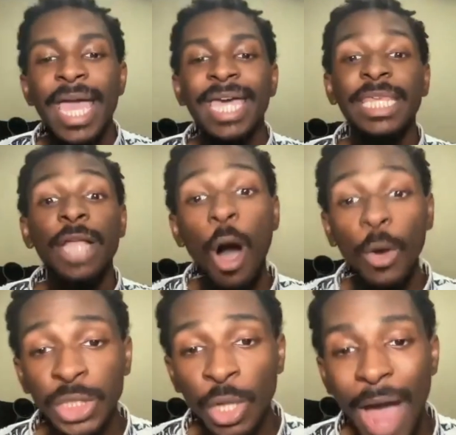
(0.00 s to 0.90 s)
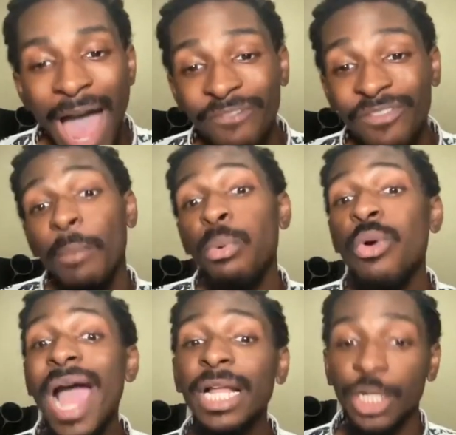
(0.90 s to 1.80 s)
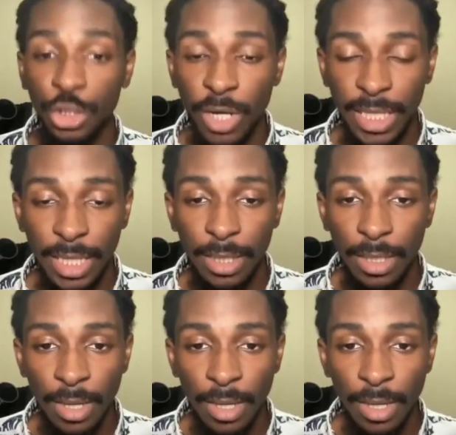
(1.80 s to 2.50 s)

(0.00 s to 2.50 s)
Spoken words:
And then also having a product training